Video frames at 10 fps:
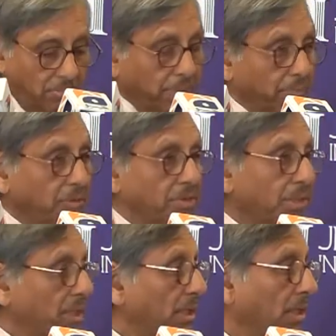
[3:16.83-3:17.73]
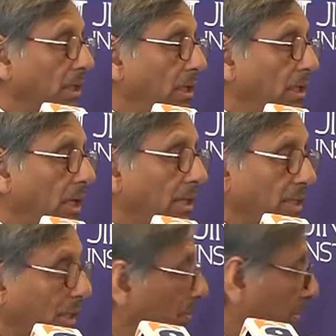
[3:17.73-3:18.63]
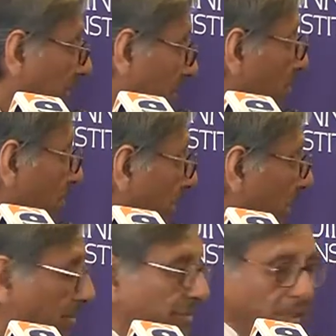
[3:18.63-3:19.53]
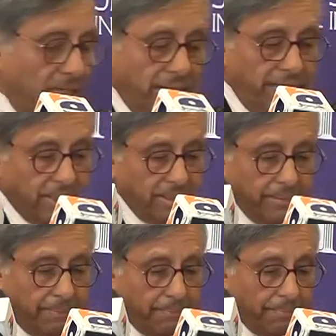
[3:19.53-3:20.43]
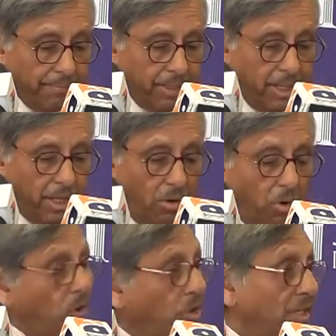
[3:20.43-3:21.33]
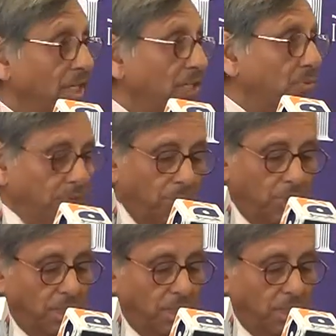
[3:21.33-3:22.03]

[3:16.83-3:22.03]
Manmohan Singh and General Pervez Musharraf later. All these were